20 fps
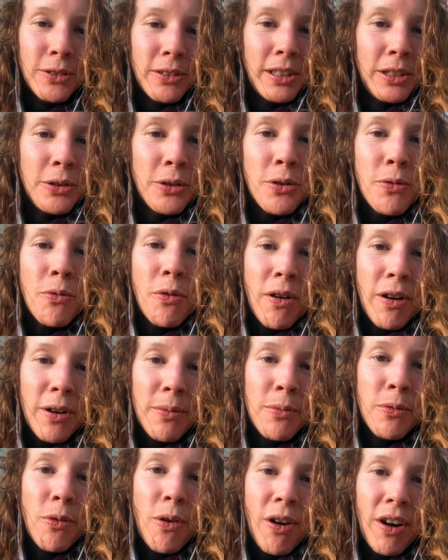
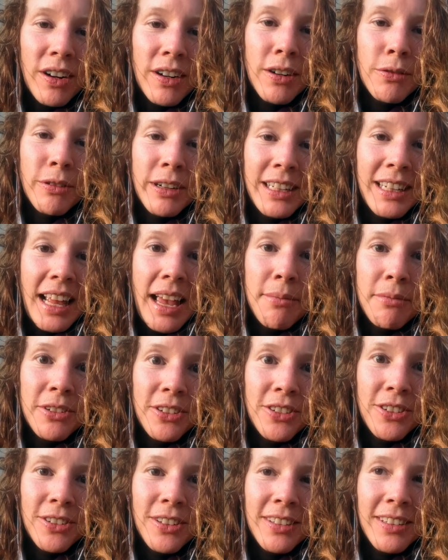lukewarm water with lemon
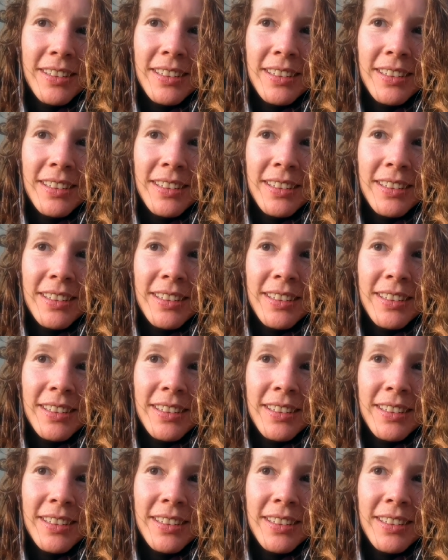juice